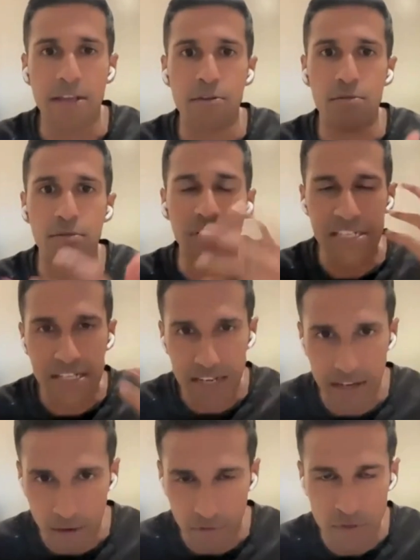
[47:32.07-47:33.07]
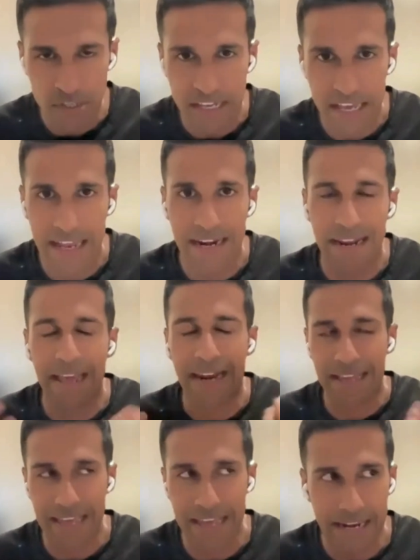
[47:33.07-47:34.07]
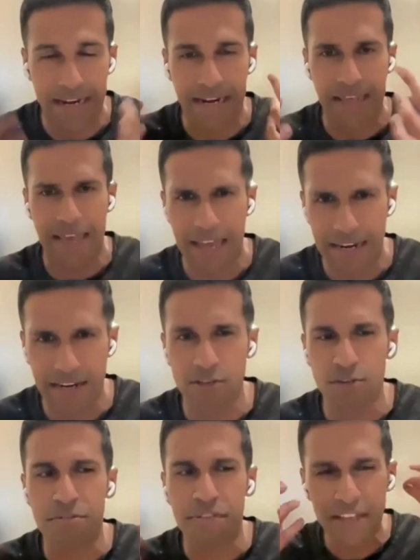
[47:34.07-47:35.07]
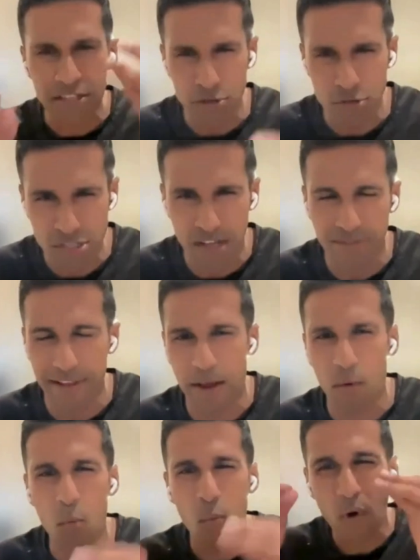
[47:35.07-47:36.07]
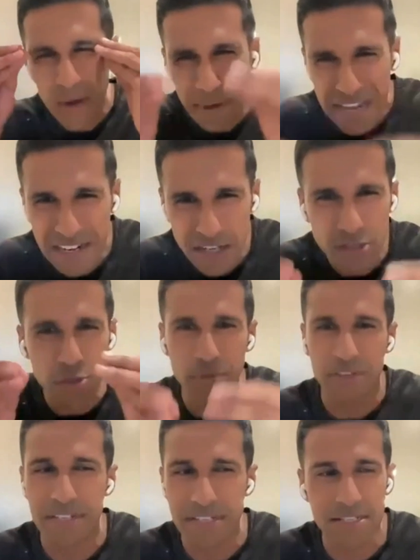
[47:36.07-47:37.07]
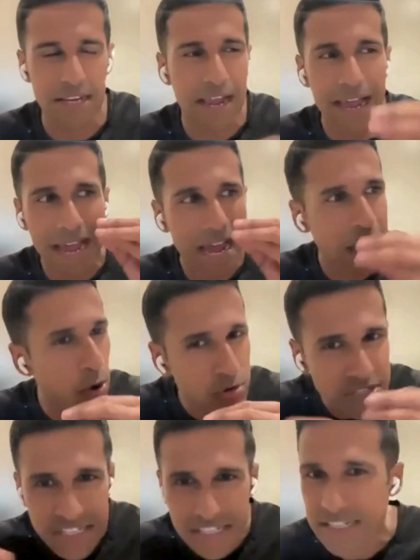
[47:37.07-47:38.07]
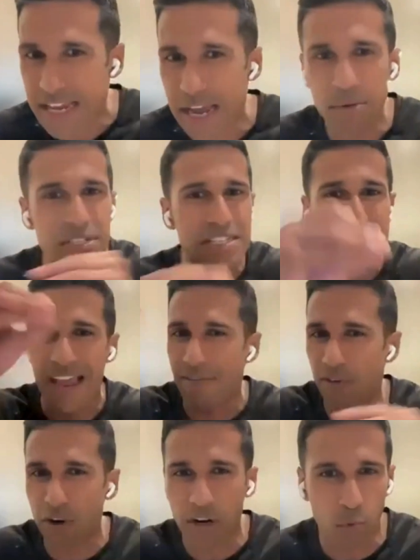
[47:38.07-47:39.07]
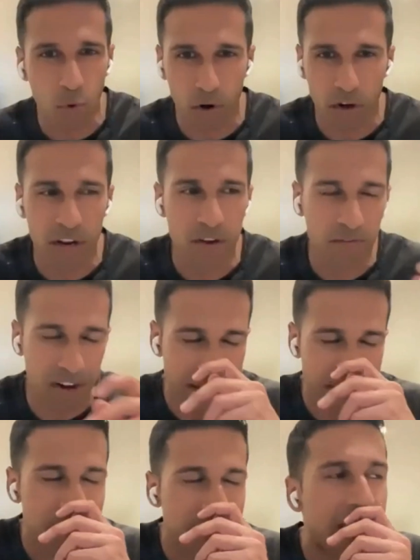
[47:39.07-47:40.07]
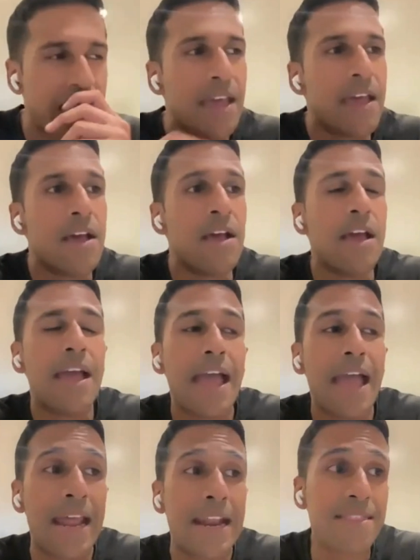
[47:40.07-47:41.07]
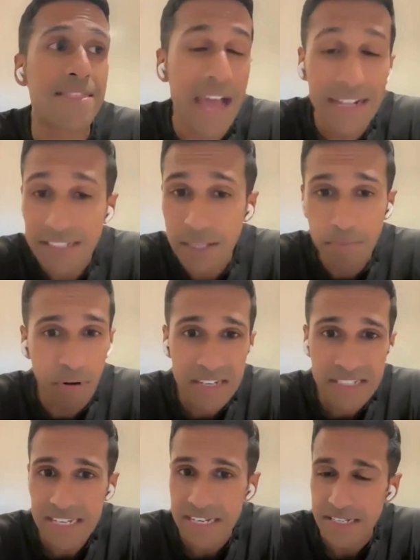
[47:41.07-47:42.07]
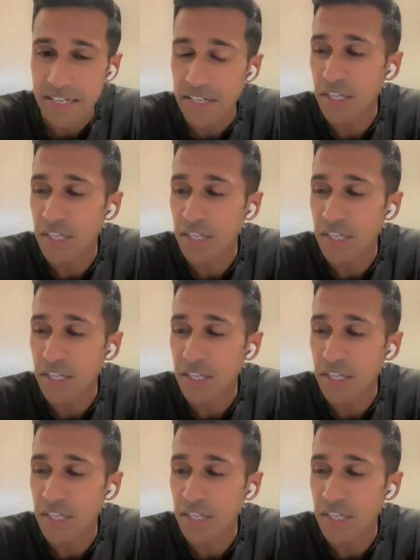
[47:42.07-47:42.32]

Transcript: and you listen to interviews again and again and again. And you think to yourself, like, what am I going to do with this? Like, how is this ever going to work? Right. And that's the process,